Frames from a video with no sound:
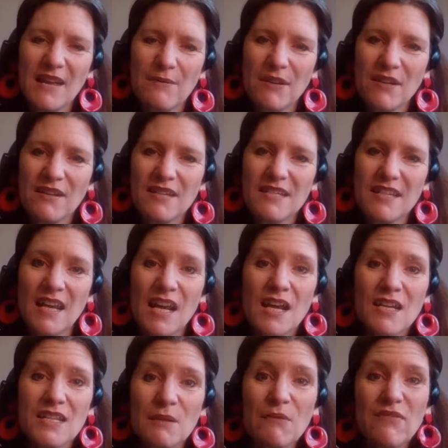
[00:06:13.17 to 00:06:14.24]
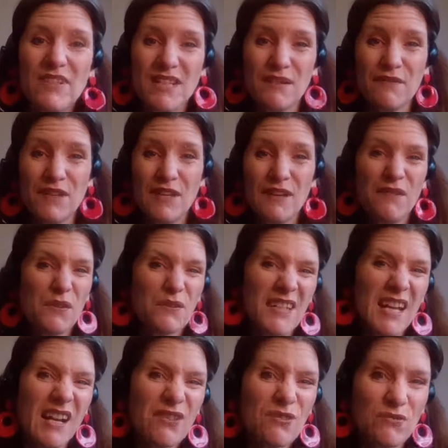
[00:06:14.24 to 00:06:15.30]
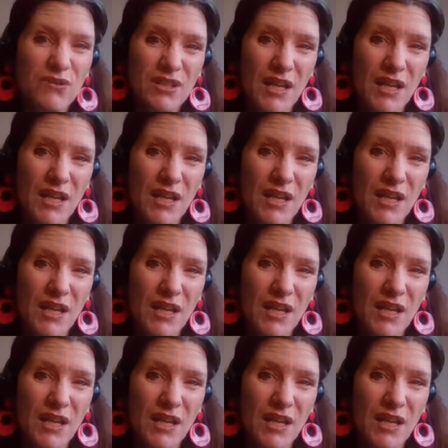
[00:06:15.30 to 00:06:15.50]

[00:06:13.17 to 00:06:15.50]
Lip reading: because some of us, it feels natural